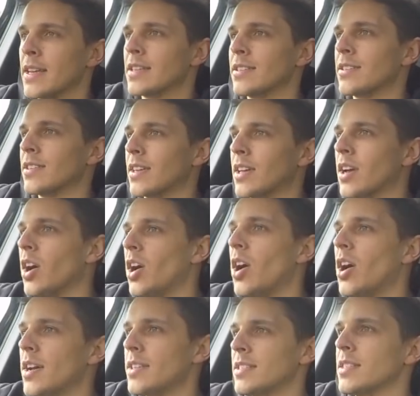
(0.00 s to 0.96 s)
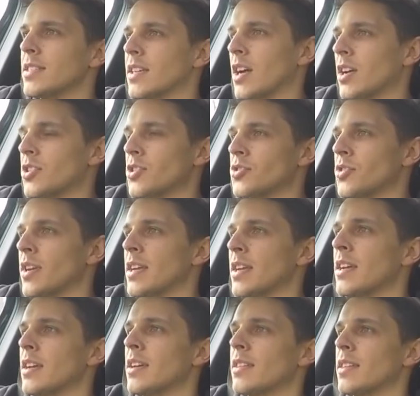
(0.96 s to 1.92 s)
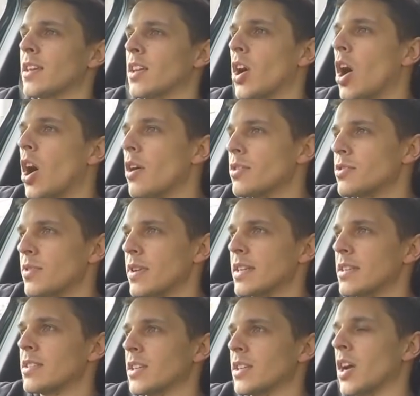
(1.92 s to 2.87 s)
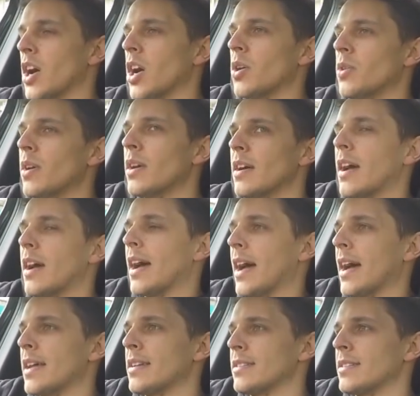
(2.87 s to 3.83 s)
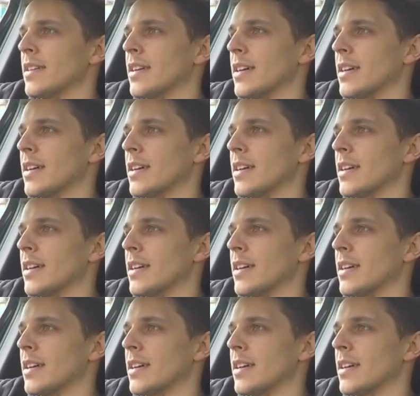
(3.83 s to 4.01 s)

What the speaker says: So the car is in the country, the car is ready to go, and